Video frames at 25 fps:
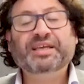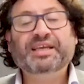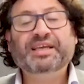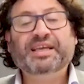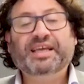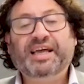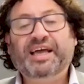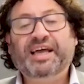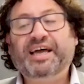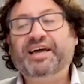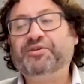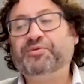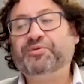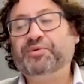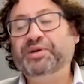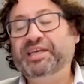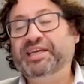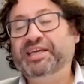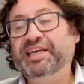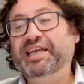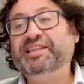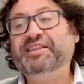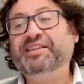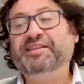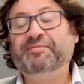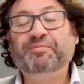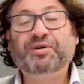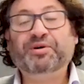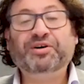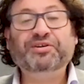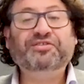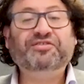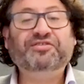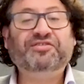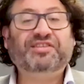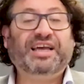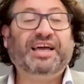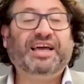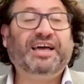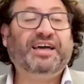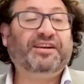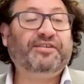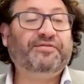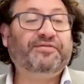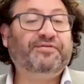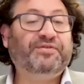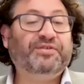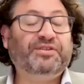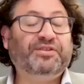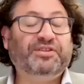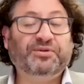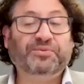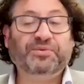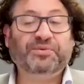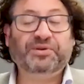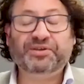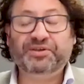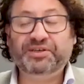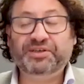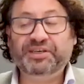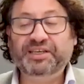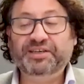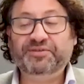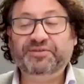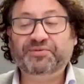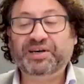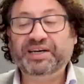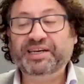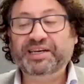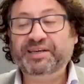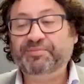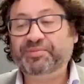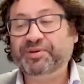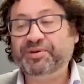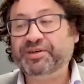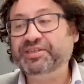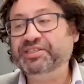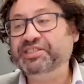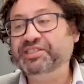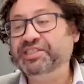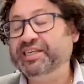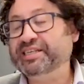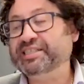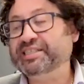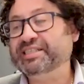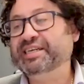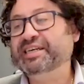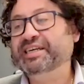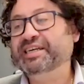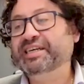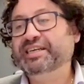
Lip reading: how do we get the most out of the Wiluna Uranium Project?